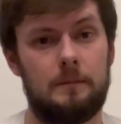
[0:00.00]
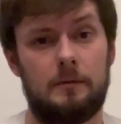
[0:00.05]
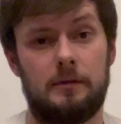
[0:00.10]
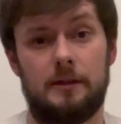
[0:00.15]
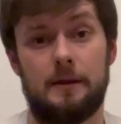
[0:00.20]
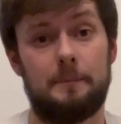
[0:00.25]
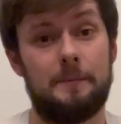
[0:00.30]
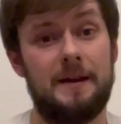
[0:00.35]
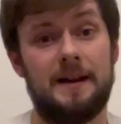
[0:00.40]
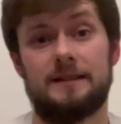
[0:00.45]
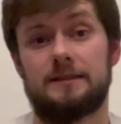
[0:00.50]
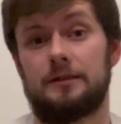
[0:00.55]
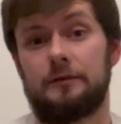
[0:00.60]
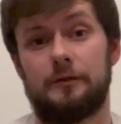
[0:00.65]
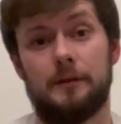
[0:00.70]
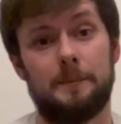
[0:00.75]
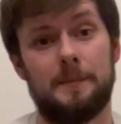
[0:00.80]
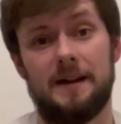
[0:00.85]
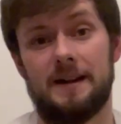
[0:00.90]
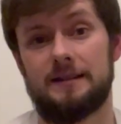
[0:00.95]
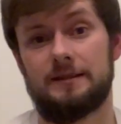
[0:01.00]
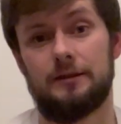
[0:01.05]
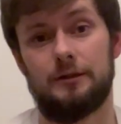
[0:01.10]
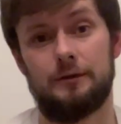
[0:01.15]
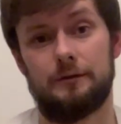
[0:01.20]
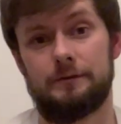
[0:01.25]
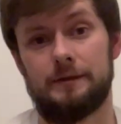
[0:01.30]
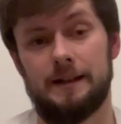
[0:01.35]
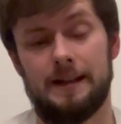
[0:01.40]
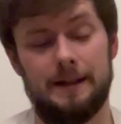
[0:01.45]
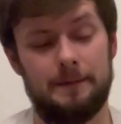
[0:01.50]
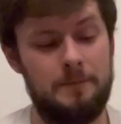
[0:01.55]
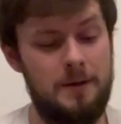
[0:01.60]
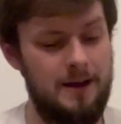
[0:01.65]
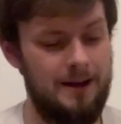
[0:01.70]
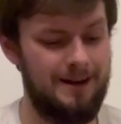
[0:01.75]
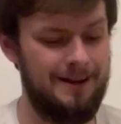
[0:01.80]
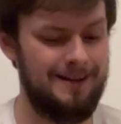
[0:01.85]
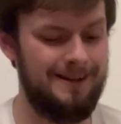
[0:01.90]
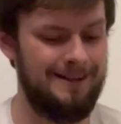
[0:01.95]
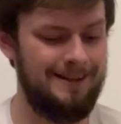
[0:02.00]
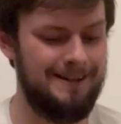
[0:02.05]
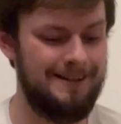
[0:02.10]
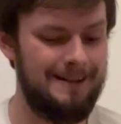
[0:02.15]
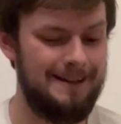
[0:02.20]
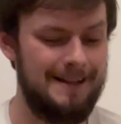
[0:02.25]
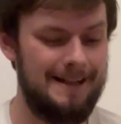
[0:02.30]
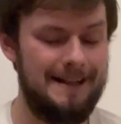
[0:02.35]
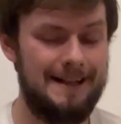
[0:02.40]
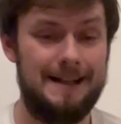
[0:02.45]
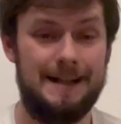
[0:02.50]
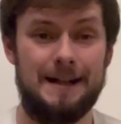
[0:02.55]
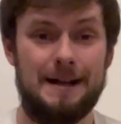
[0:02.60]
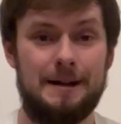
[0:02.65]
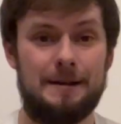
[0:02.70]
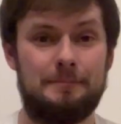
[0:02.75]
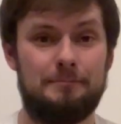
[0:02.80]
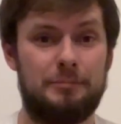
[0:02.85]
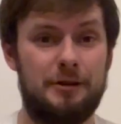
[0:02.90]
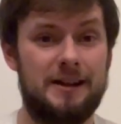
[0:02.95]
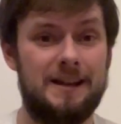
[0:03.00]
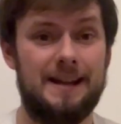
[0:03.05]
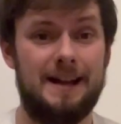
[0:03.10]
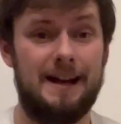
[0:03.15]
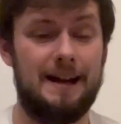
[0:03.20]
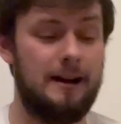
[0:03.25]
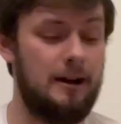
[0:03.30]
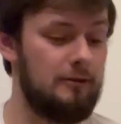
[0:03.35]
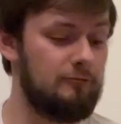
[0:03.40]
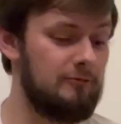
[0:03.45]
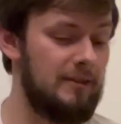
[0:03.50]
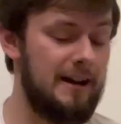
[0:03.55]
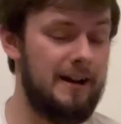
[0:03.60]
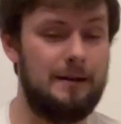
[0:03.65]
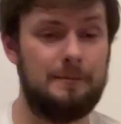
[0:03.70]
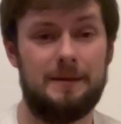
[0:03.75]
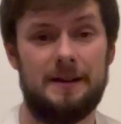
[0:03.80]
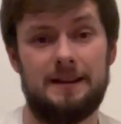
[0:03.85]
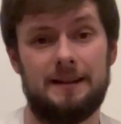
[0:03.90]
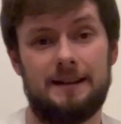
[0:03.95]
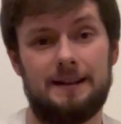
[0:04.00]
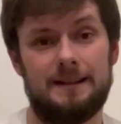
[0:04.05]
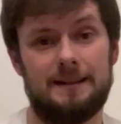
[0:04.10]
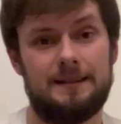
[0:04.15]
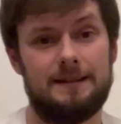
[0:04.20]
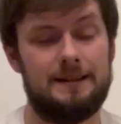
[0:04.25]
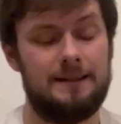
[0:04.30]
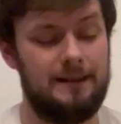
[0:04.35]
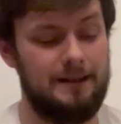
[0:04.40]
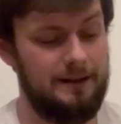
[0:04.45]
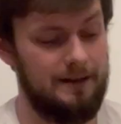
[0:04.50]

the best of the best, hopefully. But yeah, I'd recommend this.